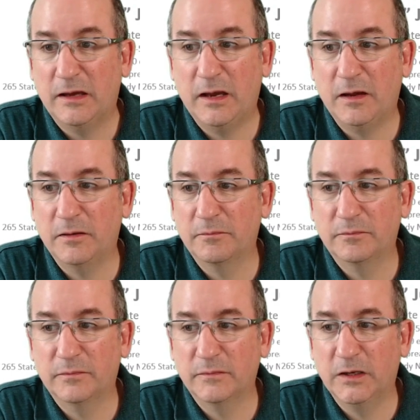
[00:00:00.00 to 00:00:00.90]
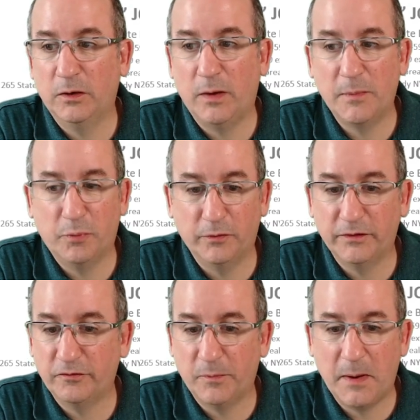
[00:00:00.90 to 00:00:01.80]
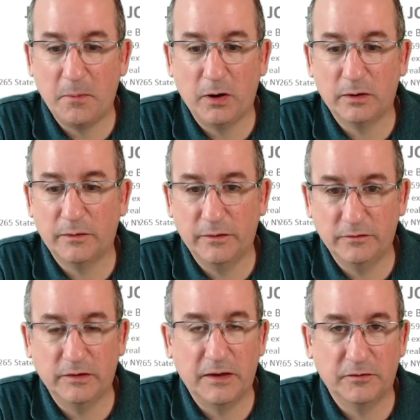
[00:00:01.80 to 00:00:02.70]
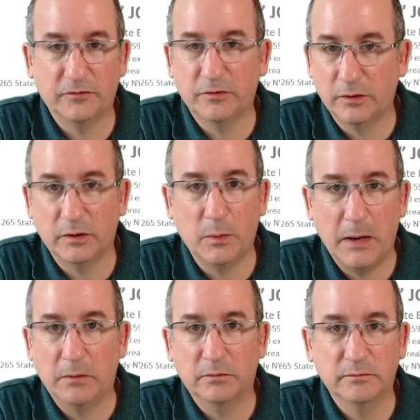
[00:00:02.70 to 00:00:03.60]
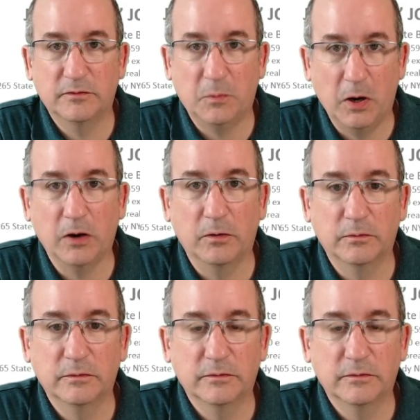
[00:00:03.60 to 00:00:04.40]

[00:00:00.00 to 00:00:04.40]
I pull these from my market. These letters are going to go out tomorrow.